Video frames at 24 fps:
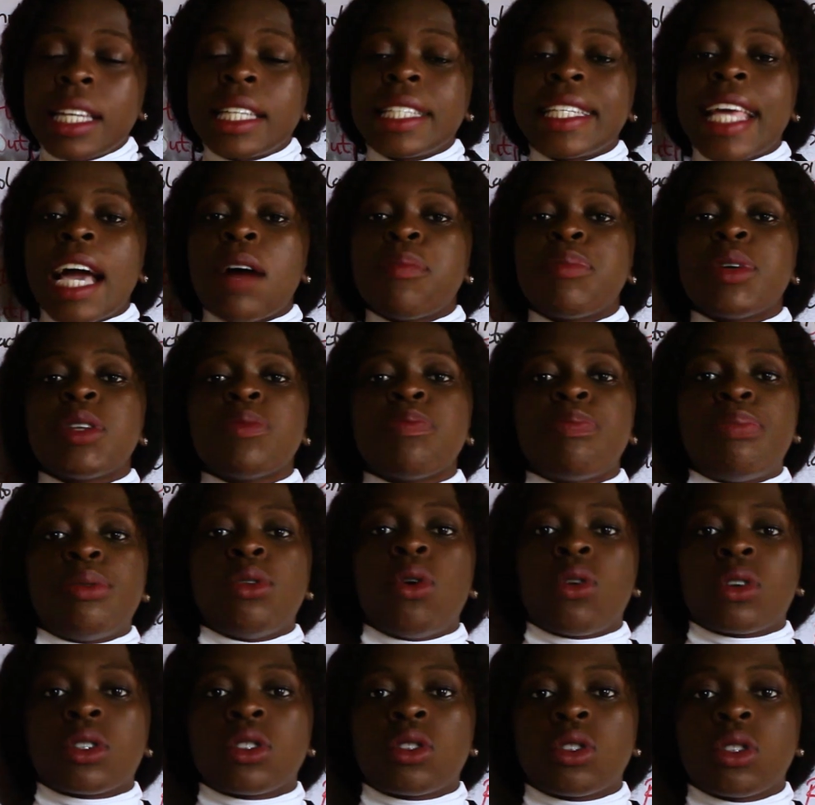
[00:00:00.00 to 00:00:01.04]
They are being
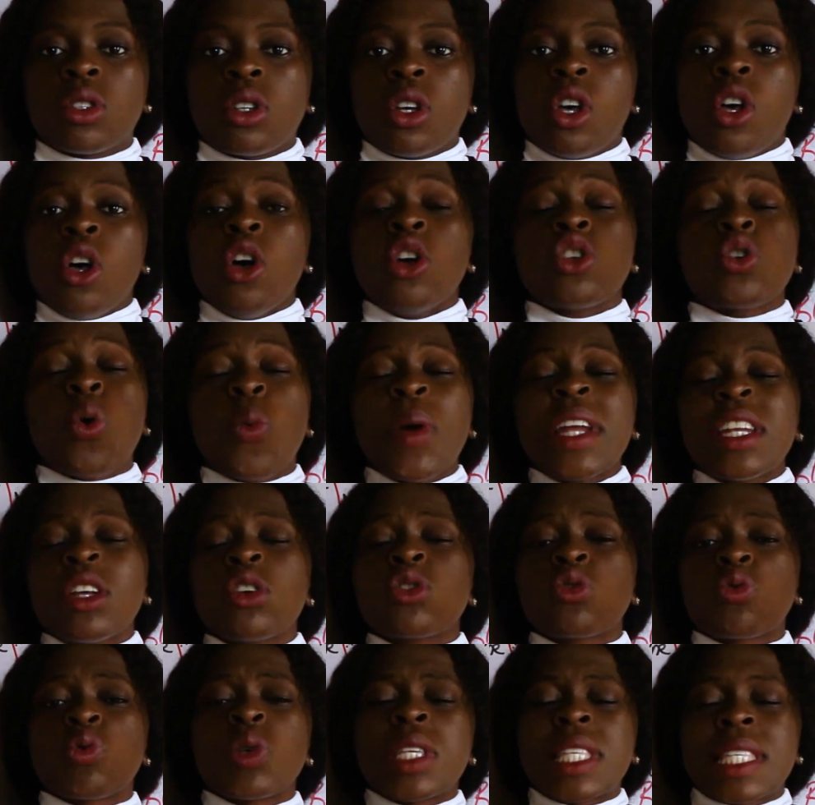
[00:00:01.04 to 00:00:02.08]
blocked. So when
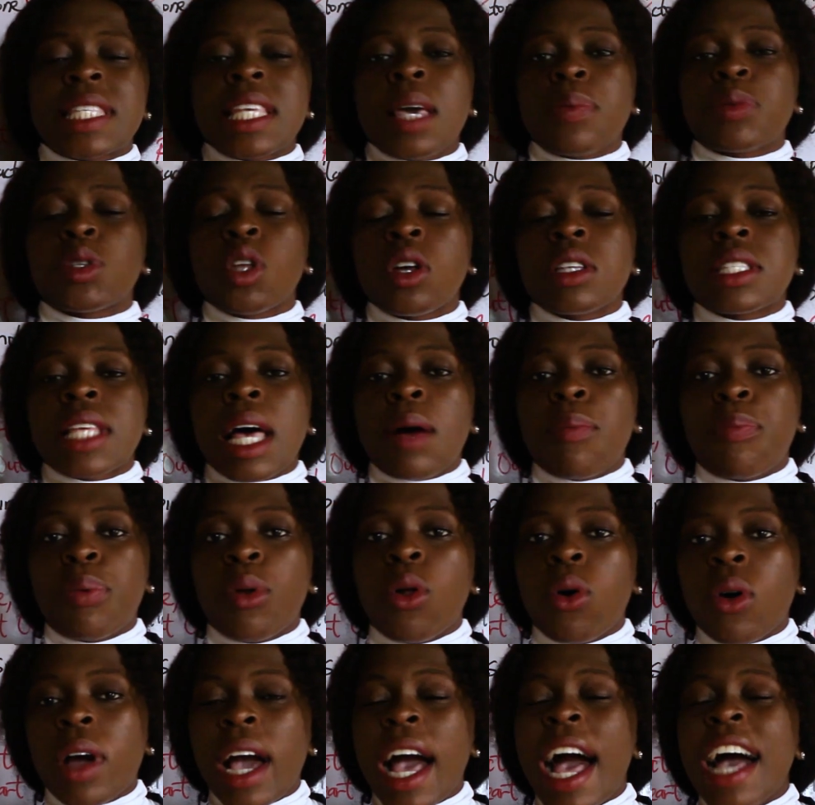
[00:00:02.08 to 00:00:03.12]
those receptors are
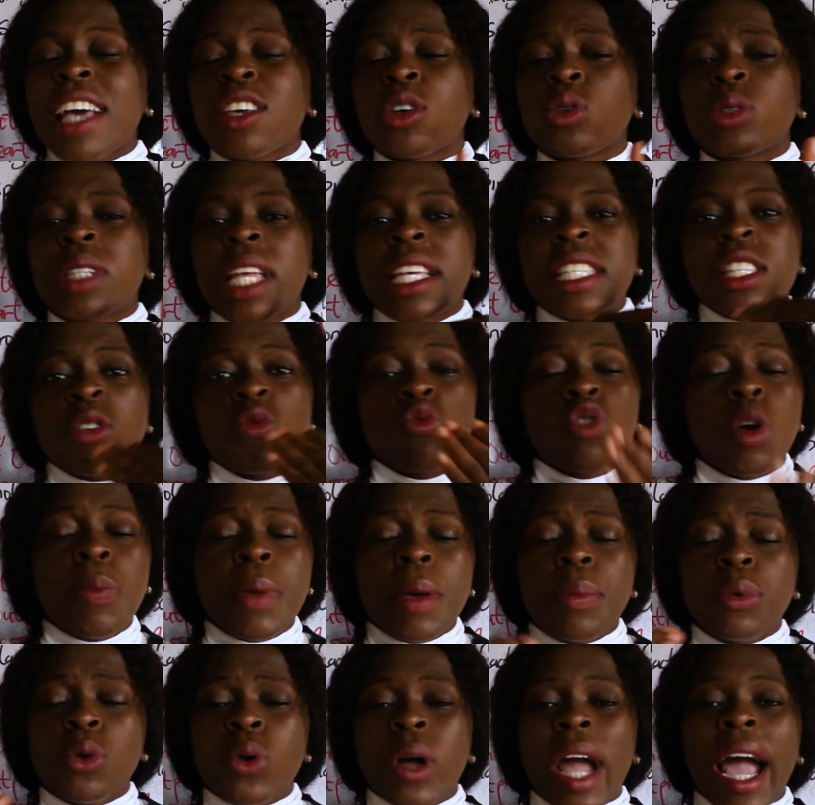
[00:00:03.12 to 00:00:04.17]
blocked, angiotensin will not be
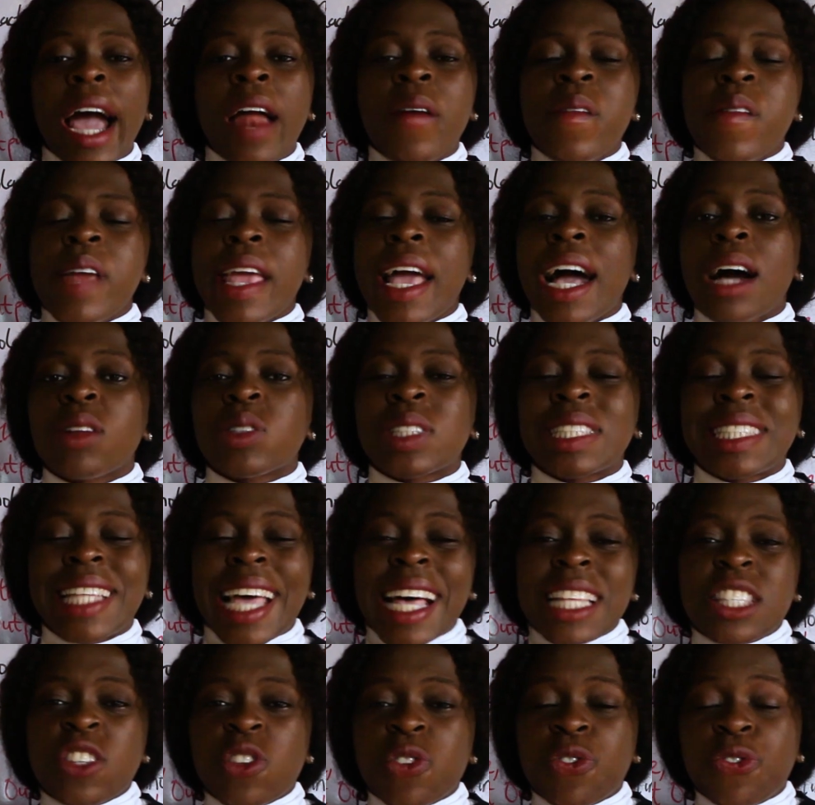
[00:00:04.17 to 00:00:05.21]
able to carry out
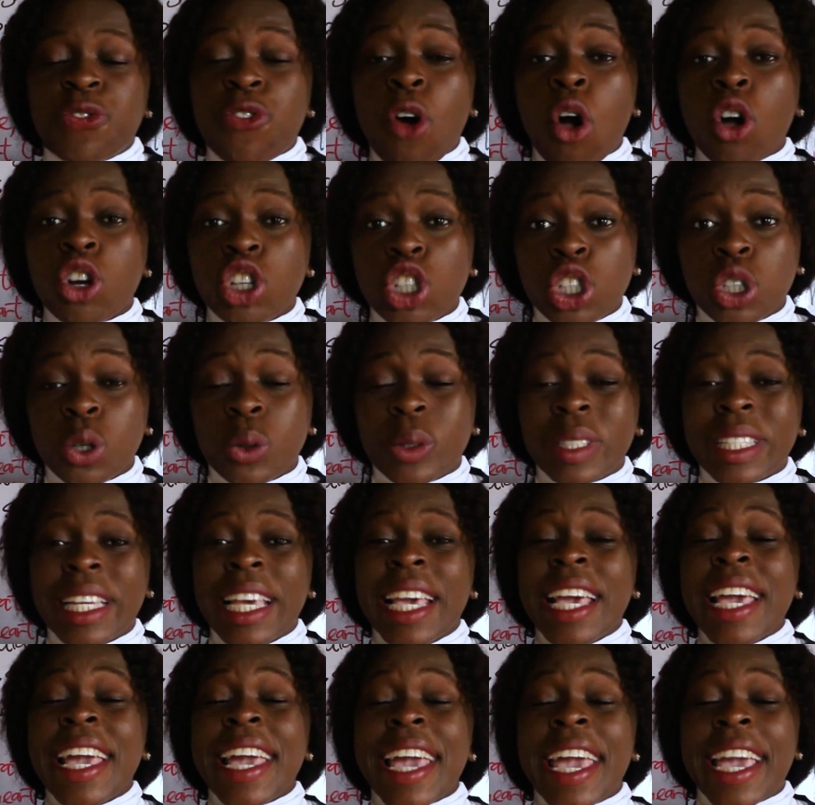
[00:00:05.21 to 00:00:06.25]
that function
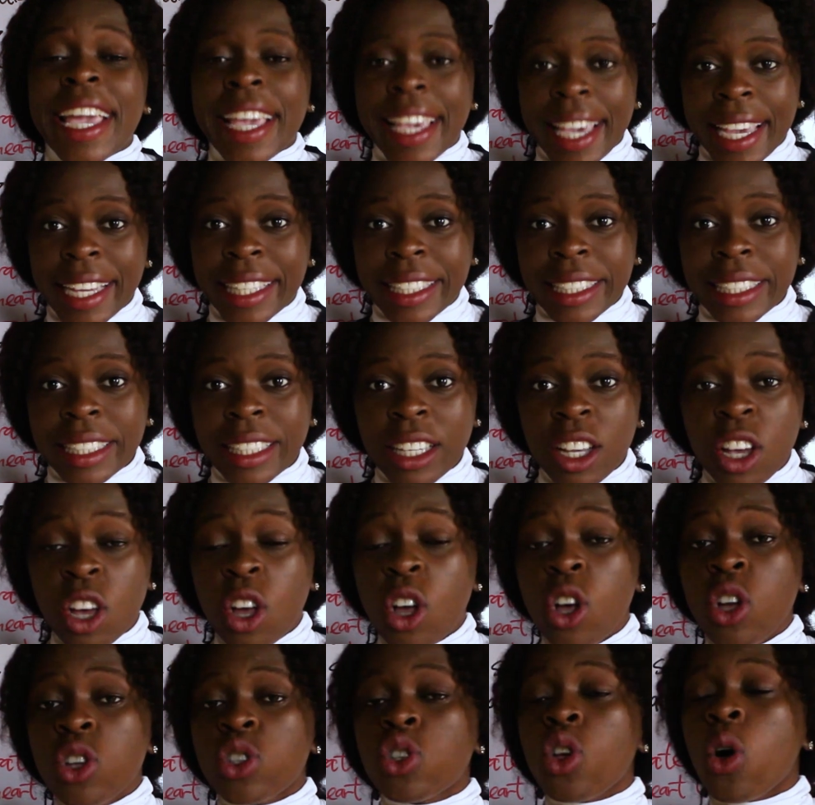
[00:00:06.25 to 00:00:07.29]
again.
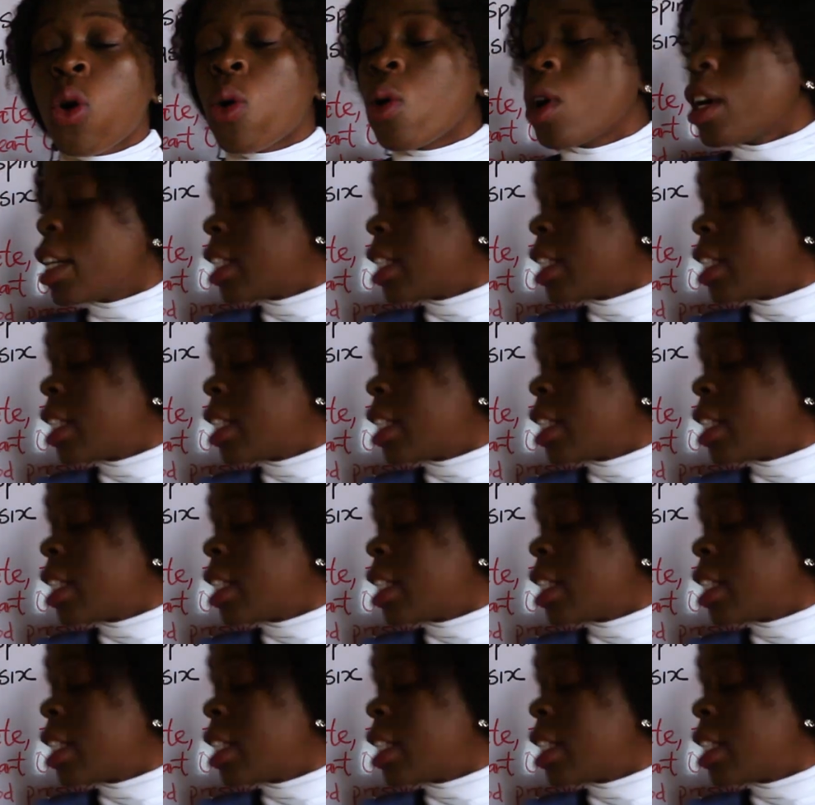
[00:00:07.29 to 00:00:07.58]
So